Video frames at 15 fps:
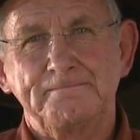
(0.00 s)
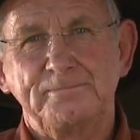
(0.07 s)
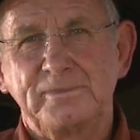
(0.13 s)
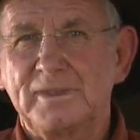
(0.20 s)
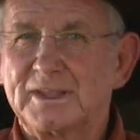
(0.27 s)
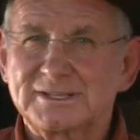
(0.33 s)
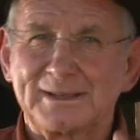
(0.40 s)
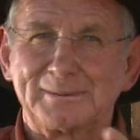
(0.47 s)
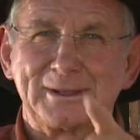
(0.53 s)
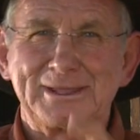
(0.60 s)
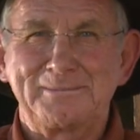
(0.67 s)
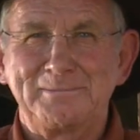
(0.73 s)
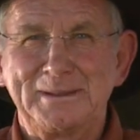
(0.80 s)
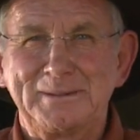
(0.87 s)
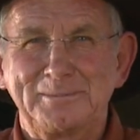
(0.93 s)
There's some other
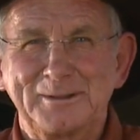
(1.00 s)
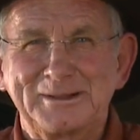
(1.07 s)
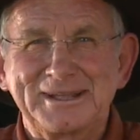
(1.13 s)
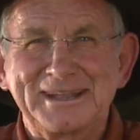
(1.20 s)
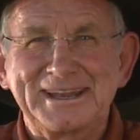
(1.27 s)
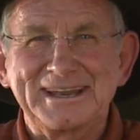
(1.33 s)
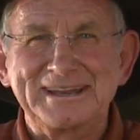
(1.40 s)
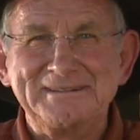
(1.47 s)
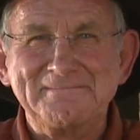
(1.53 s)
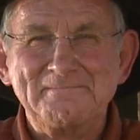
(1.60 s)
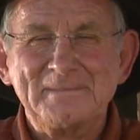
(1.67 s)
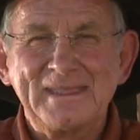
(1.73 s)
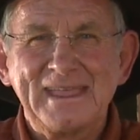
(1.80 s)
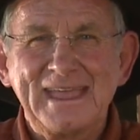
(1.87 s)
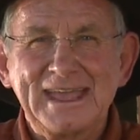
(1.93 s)
people
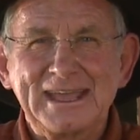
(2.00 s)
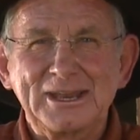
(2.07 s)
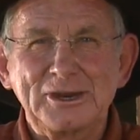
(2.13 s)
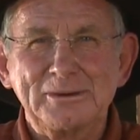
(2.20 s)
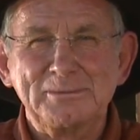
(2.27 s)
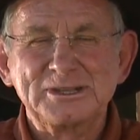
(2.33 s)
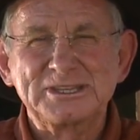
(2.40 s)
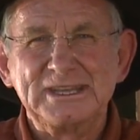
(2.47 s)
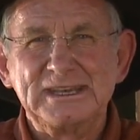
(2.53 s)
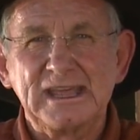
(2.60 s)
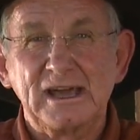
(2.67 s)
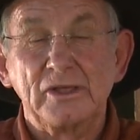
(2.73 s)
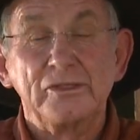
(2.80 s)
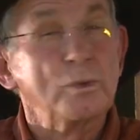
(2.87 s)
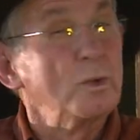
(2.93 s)
grimacing
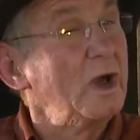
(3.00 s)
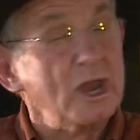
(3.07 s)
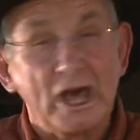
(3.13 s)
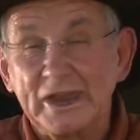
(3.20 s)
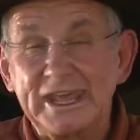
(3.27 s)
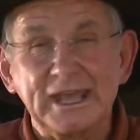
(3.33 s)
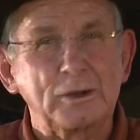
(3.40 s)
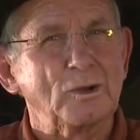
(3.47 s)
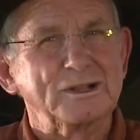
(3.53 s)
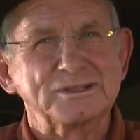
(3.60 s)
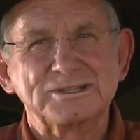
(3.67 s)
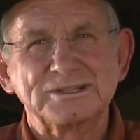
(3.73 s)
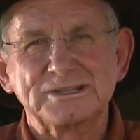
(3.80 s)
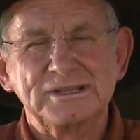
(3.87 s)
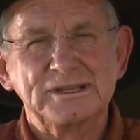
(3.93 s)
now. We're not
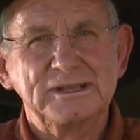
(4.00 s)
equals.